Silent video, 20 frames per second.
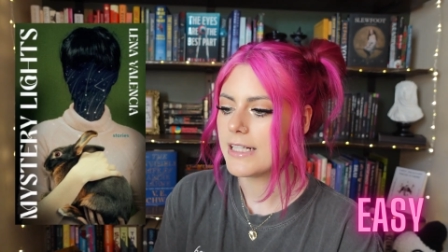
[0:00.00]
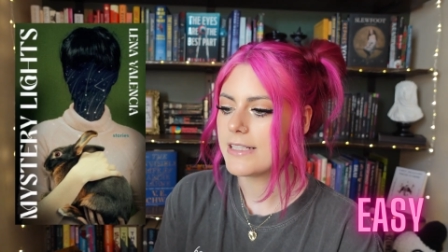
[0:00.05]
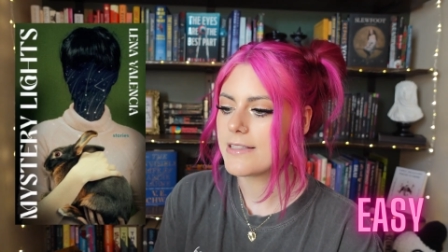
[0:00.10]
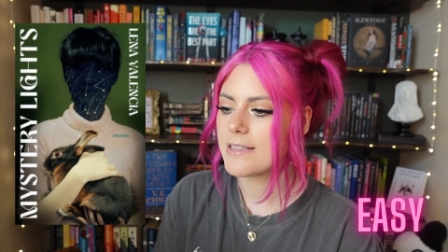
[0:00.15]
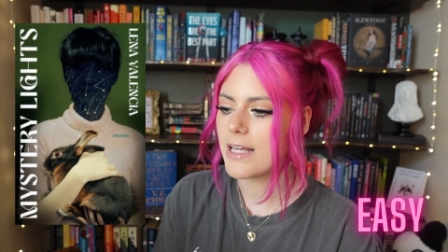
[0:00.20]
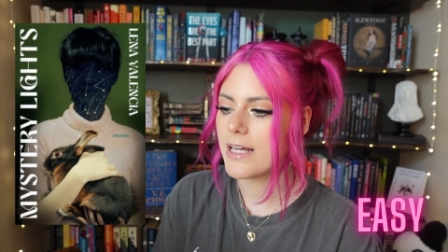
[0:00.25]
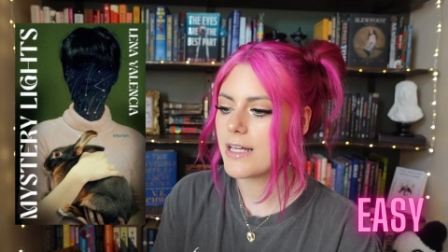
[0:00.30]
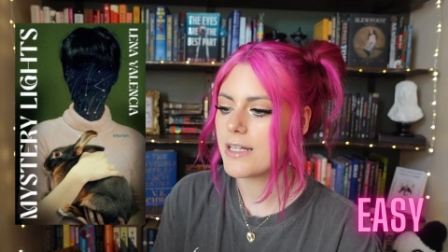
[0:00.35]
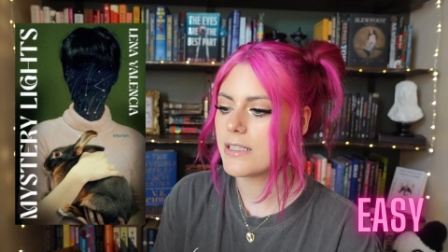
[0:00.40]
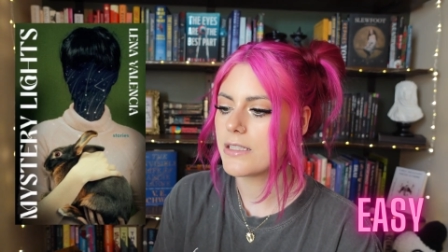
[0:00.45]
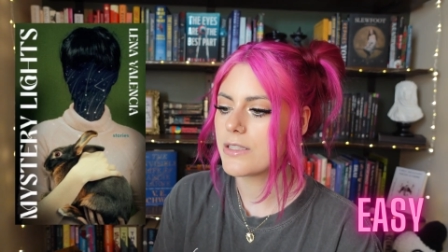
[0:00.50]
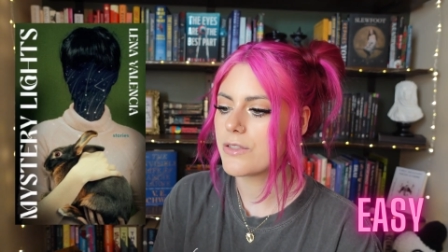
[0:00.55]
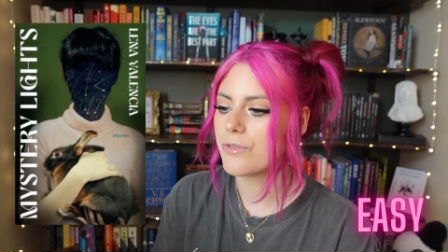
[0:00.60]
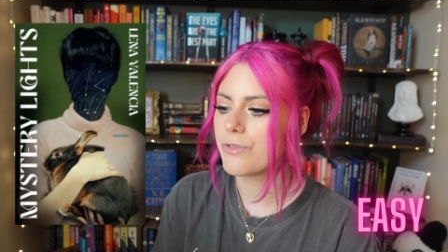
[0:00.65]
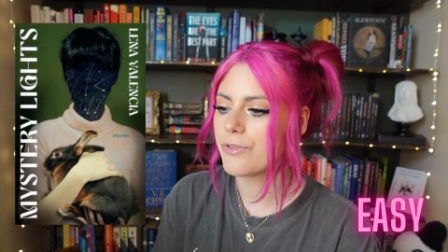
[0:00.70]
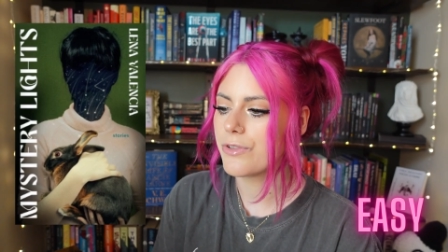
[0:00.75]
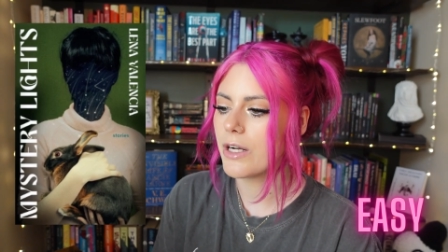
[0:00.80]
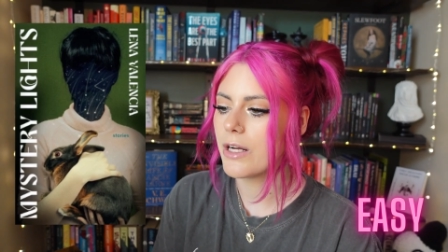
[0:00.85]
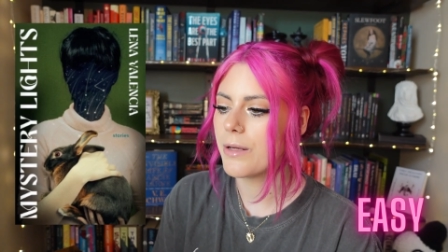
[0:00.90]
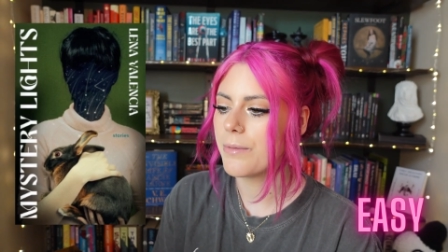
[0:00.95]
It says,
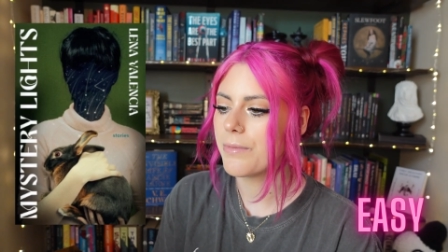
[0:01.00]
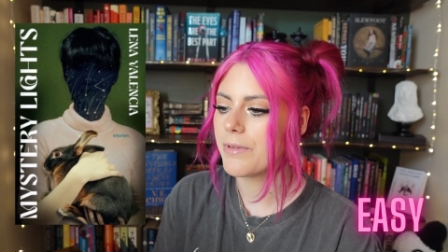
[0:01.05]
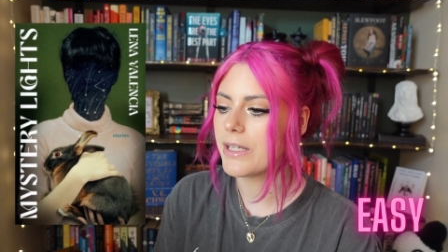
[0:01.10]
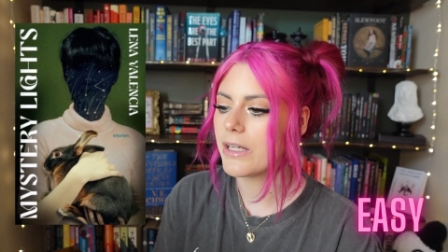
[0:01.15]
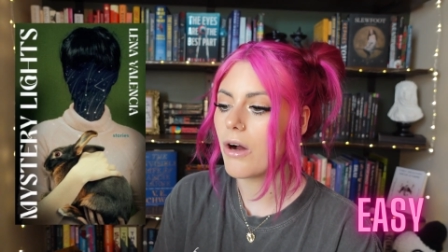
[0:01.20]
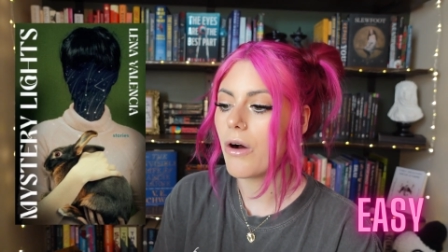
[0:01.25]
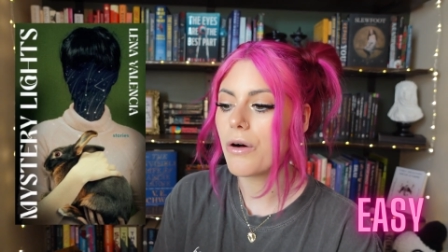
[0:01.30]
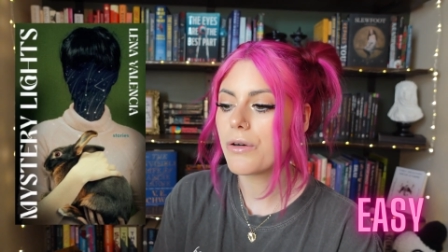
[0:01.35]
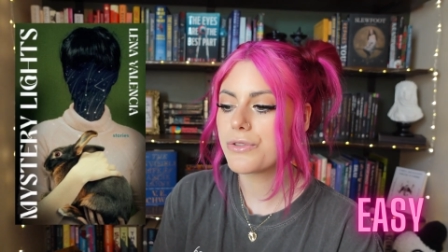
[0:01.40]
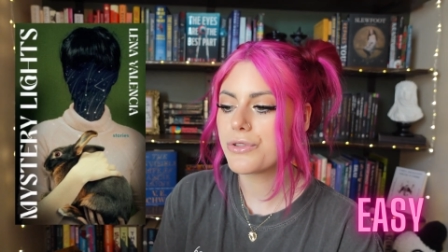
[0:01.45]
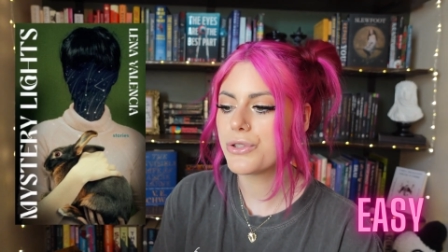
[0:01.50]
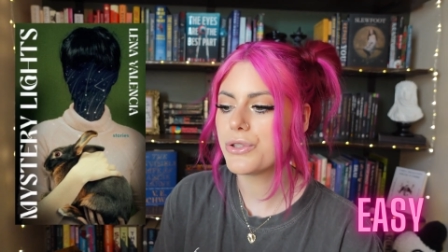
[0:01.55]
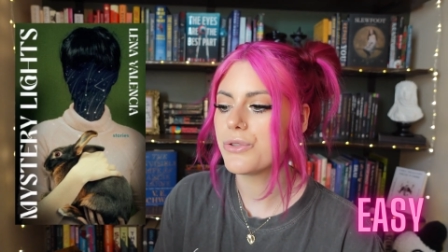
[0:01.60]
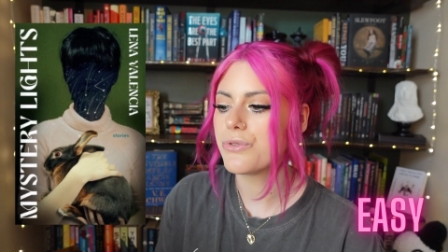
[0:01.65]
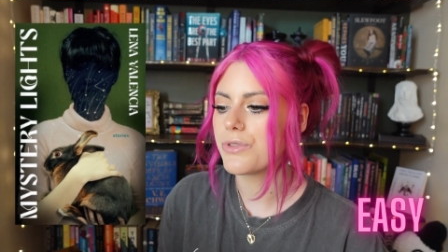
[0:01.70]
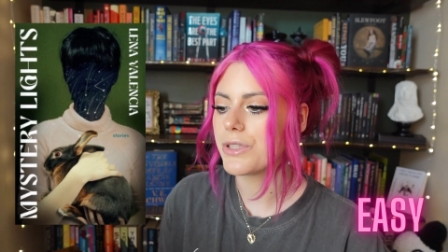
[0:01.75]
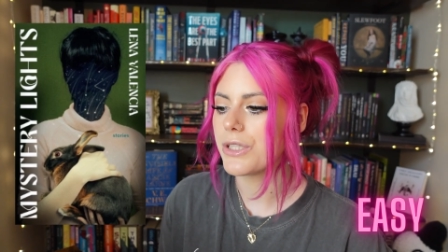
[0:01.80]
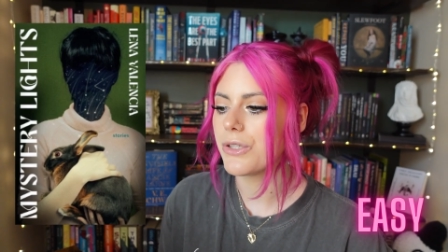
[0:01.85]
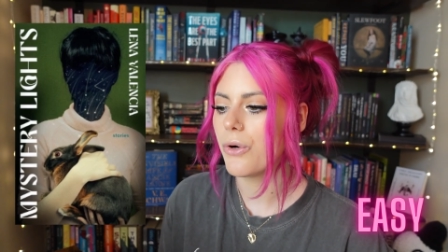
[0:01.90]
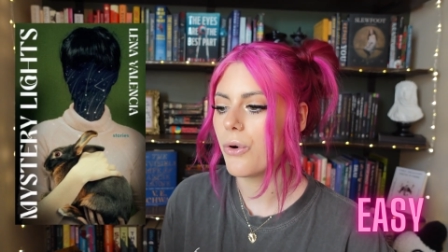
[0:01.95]
from the all too
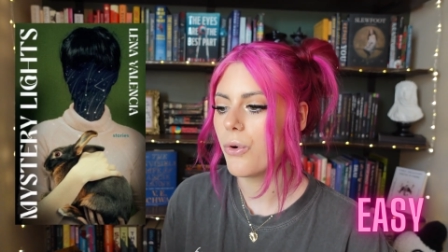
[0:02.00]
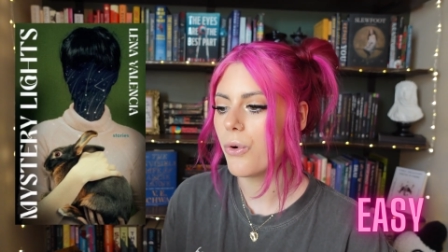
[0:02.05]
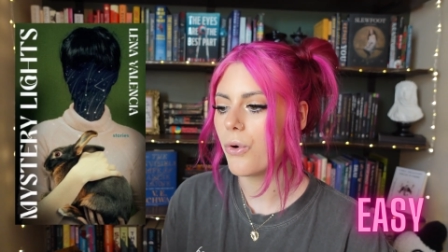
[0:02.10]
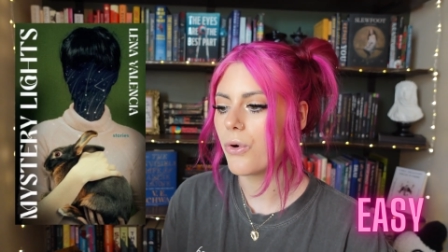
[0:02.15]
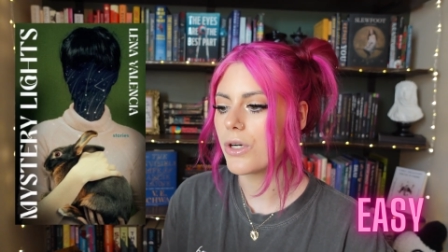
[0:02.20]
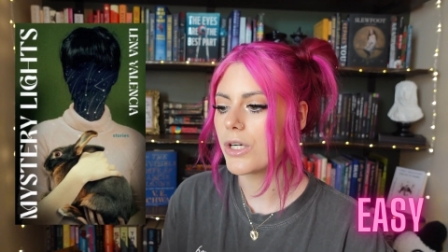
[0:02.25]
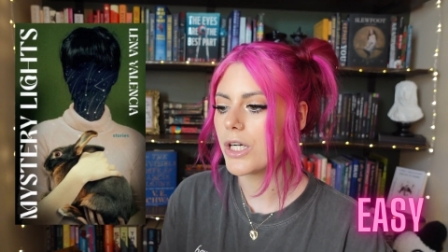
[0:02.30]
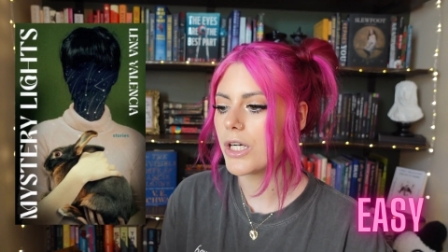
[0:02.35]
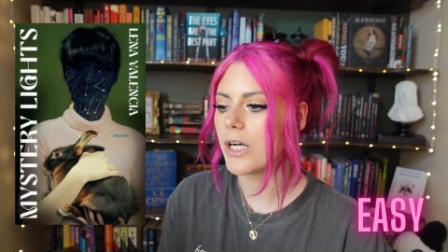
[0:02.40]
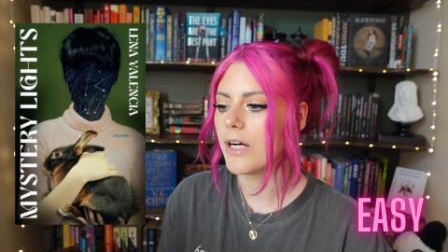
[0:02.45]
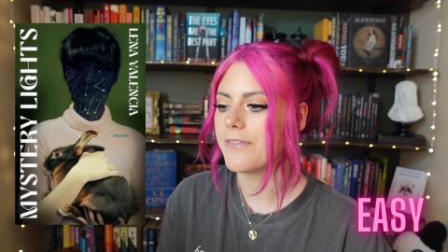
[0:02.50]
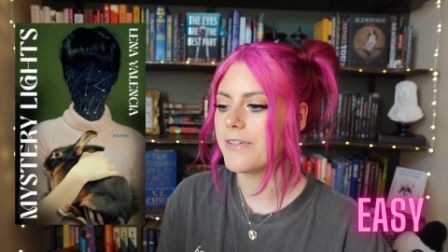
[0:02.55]
real horror